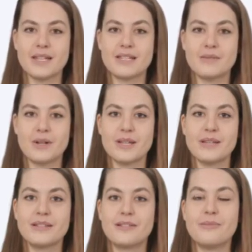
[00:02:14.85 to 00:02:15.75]

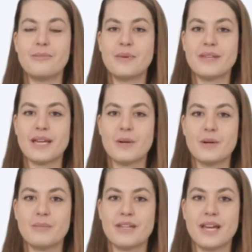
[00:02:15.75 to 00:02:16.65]
experience with
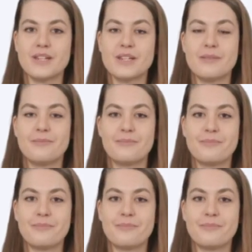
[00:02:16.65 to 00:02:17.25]
network protection.